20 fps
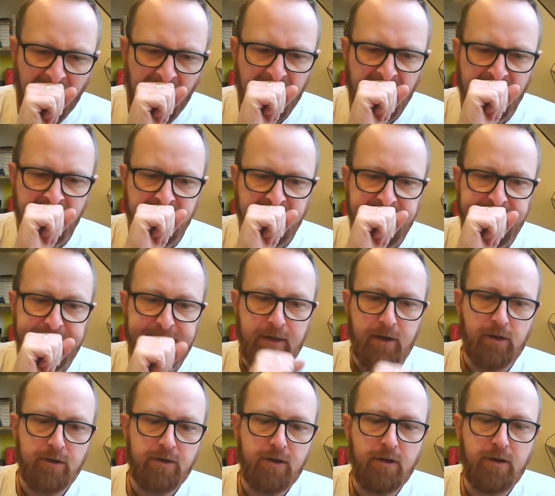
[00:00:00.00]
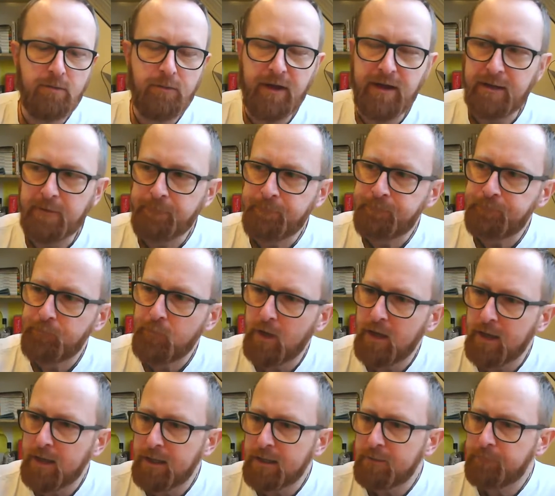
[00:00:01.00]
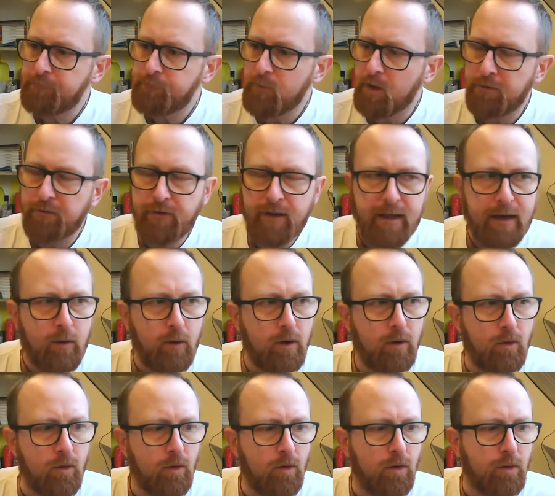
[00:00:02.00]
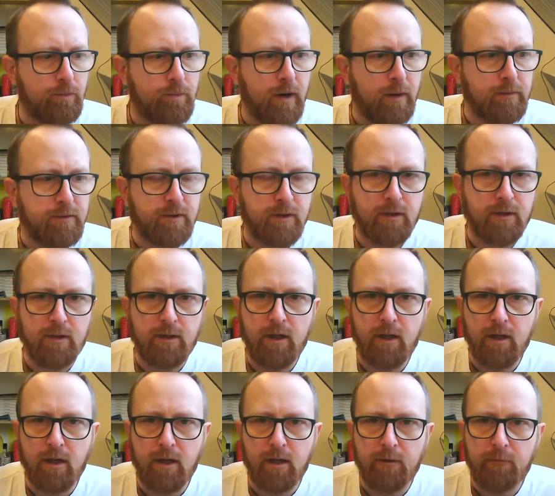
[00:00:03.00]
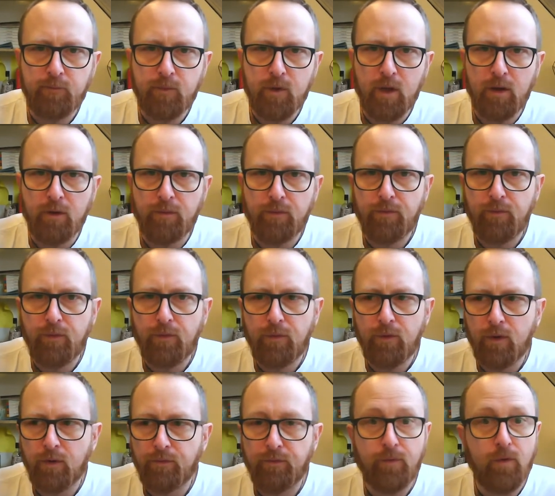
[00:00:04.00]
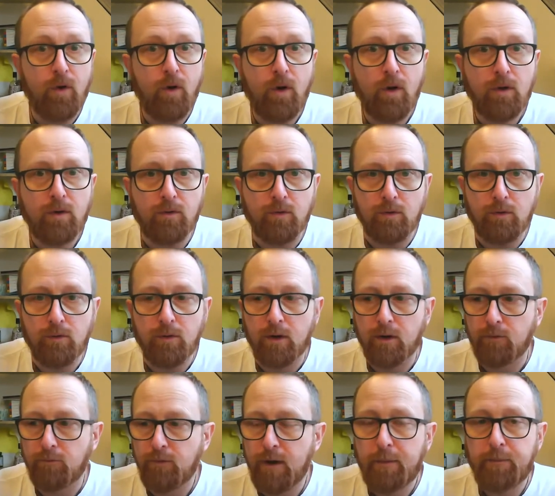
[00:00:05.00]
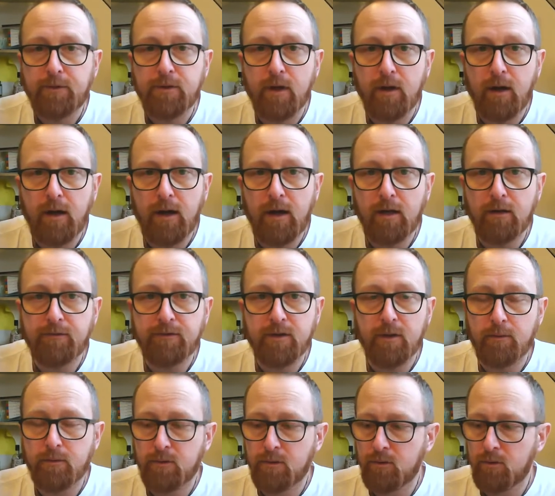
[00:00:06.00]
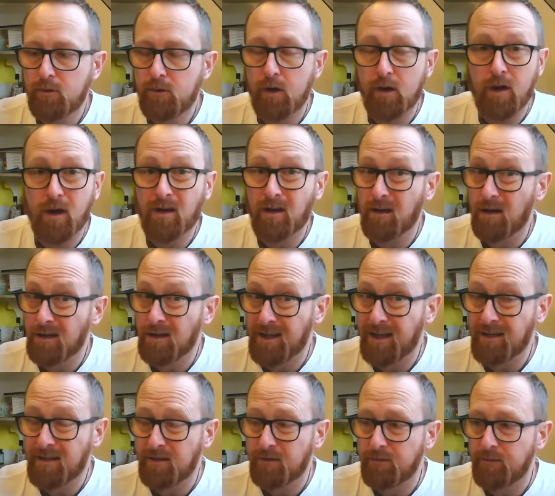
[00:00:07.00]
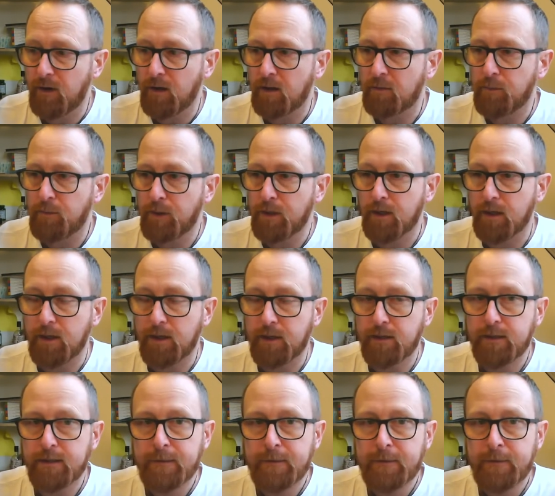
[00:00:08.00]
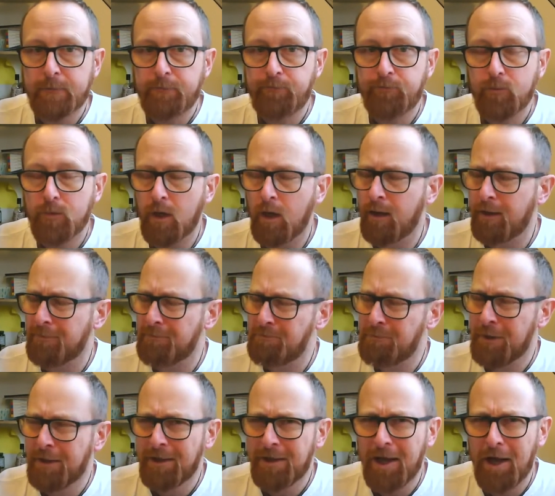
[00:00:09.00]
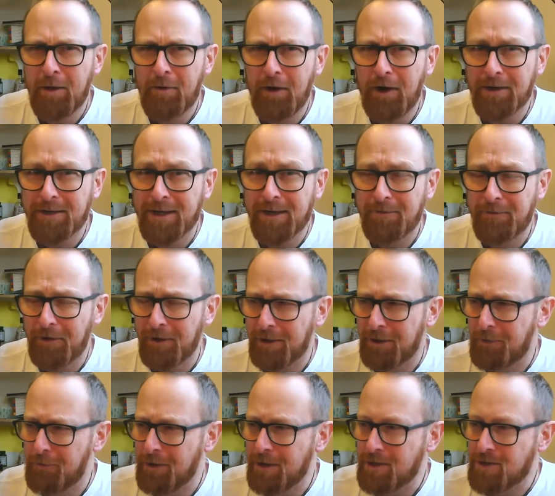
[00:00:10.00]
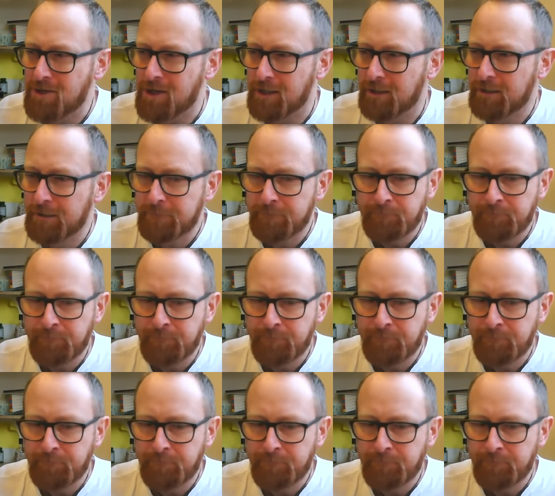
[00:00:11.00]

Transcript: Oh dear, excuse me. A flower, or perhaps a frog, or a reptile of some sort, and I can identify the bird, identify the creature,